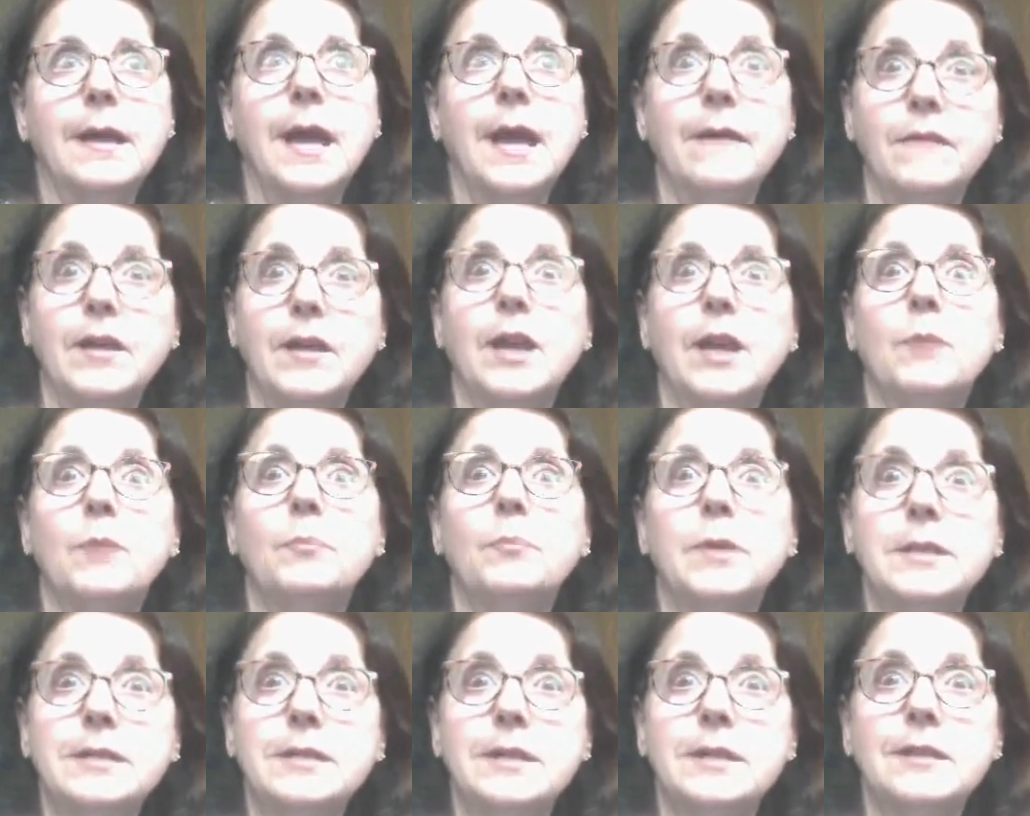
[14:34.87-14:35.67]
having our
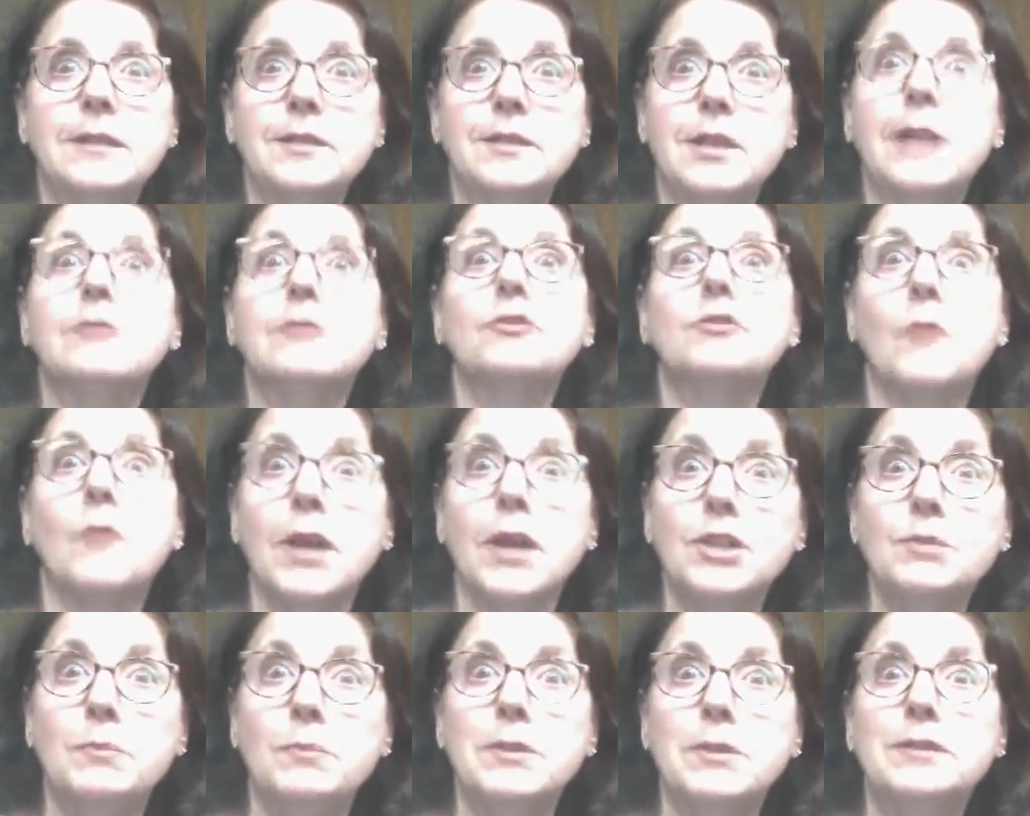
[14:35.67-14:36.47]
business, our
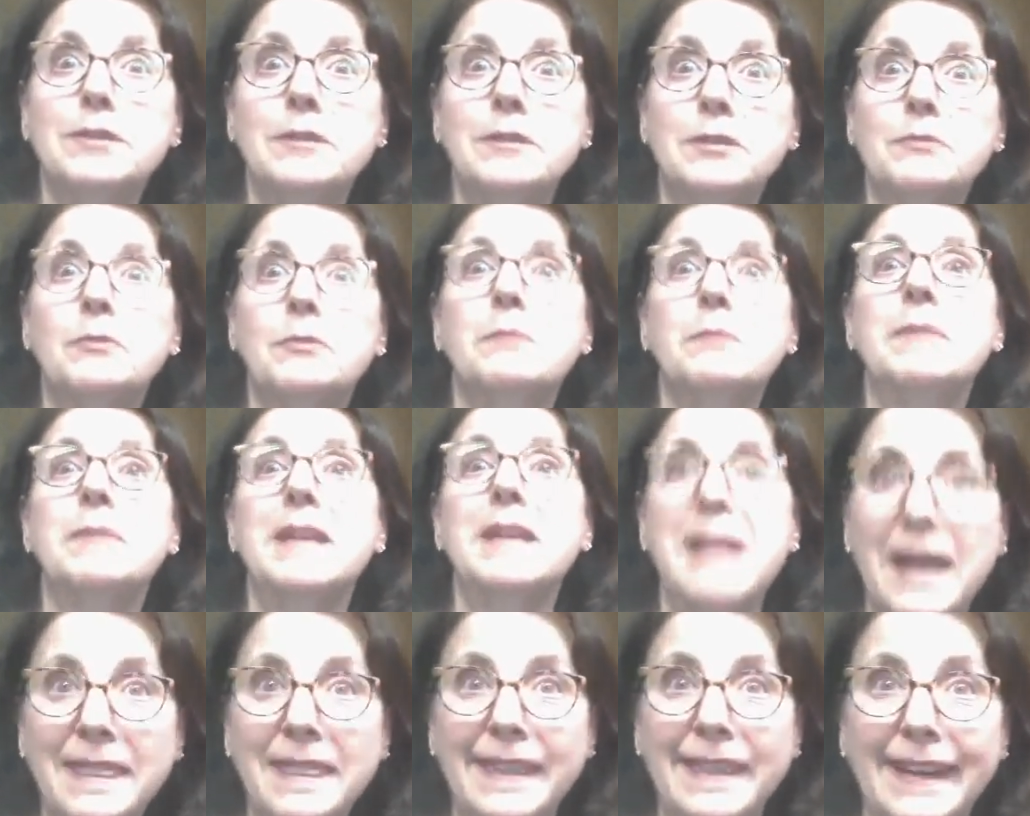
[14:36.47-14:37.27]
scratch business would be
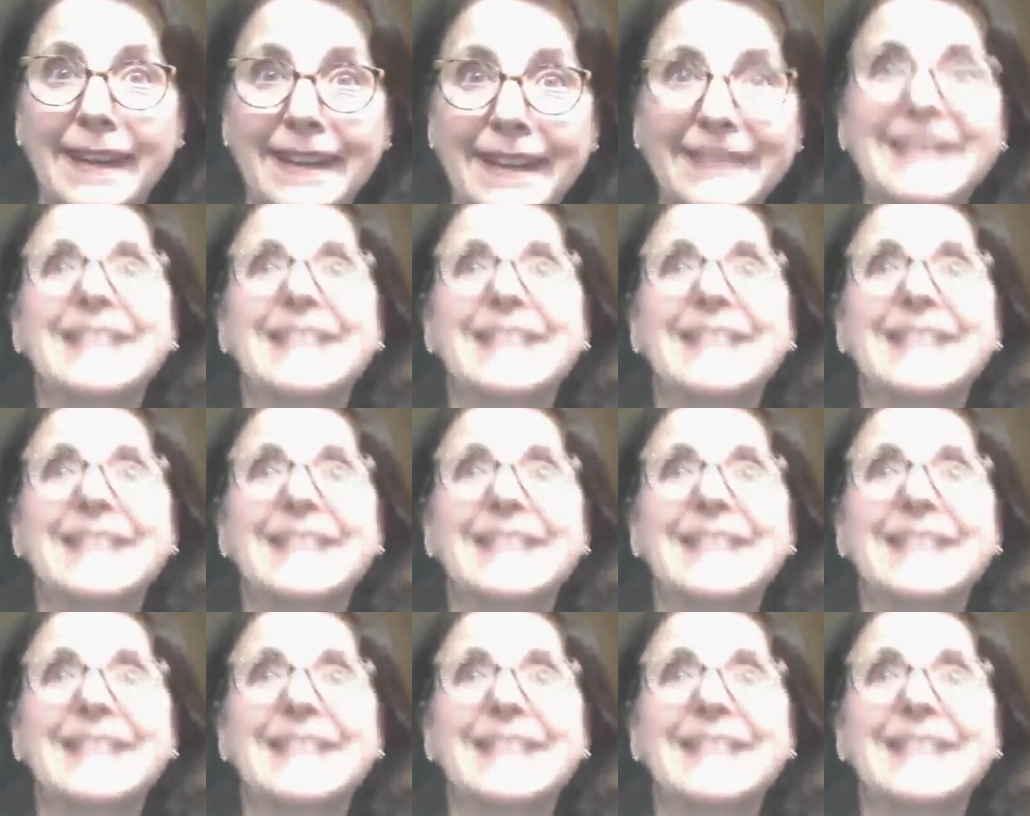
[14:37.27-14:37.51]
nothing.